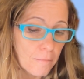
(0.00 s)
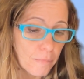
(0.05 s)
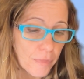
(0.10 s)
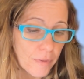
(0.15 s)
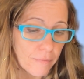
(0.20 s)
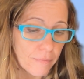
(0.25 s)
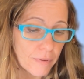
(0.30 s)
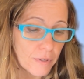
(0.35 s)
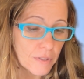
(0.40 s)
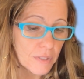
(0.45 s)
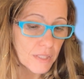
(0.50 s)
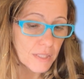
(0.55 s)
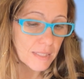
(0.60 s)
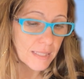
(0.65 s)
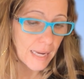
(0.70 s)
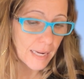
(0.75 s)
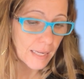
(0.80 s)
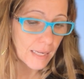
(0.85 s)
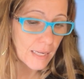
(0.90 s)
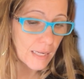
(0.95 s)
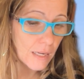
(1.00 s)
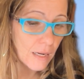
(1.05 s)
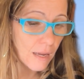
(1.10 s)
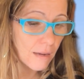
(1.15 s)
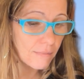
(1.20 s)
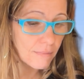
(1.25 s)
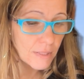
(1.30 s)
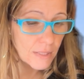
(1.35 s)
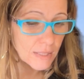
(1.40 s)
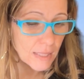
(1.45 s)
The first decan
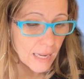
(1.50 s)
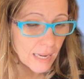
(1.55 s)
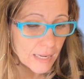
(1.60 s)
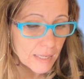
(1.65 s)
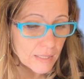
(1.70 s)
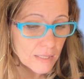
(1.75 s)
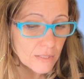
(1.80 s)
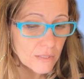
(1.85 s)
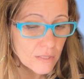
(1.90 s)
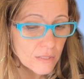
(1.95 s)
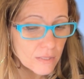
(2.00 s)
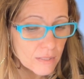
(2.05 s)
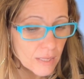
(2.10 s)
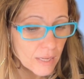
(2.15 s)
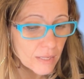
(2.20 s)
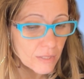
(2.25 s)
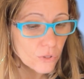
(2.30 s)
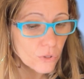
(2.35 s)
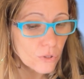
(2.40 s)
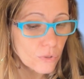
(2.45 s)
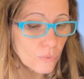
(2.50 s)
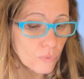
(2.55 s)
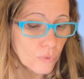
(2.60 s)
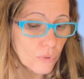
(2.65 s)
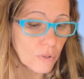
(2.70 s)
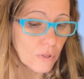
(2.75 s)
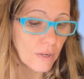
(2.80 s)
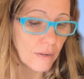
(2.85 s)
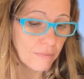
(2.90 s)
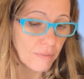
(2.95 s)
of a sign is assigned to the
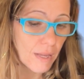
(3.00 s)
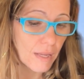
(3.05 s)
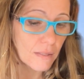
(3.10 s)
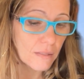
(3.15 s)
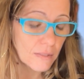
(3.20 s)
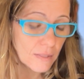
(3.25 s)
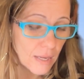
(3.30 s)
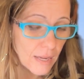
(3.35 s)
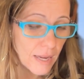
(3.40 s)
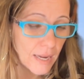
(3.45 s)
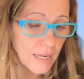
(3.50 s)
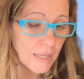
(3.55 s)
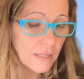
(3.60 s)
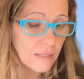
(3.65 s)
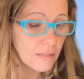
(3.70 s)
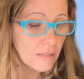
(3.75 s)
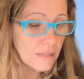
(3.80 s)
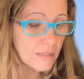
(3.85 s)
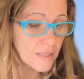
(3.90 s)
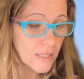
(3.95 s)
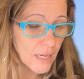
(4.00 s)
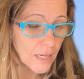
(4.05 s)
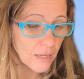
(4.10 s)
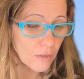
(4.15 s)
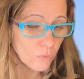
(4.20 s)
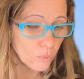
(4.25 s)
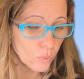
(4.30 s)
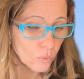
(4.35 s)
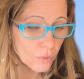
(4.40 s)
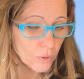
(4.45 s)
ruler of that sign, the
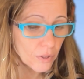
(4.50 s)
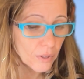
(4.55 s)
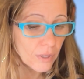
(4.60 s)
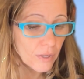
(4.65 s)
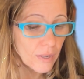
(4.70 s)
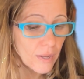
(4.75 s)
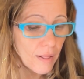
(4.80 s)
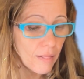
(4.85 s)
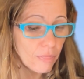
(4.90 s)
second ruler,